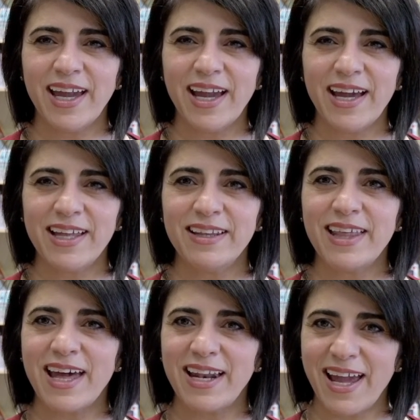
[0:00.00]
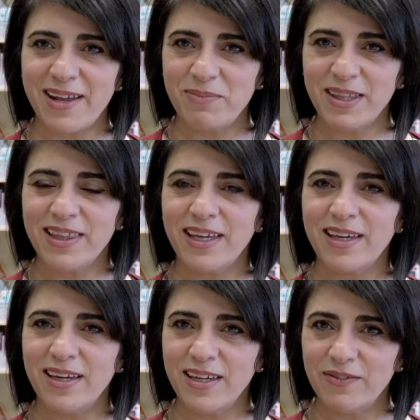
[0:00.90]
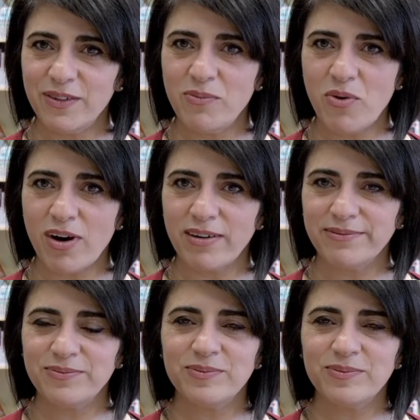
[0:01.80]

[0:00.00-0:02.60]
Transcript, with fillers: And that had me thinking even more.